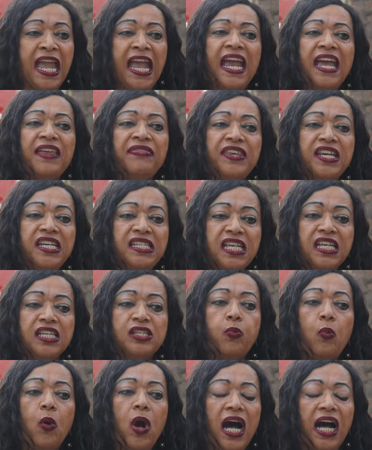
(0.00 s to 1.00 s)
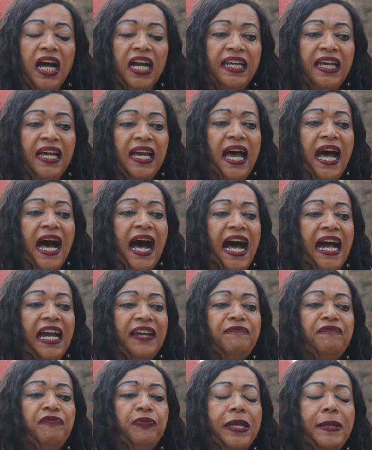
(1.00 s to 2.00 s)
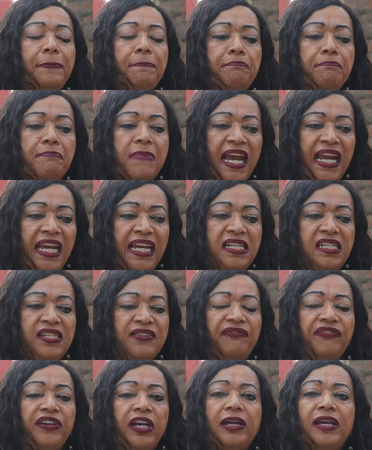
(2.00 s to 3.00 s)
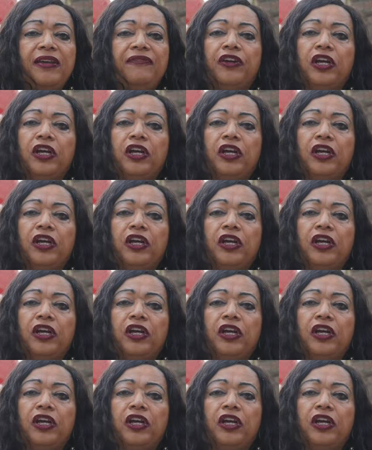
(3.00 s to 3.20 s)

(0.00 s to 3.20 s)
And this is why I've remained very,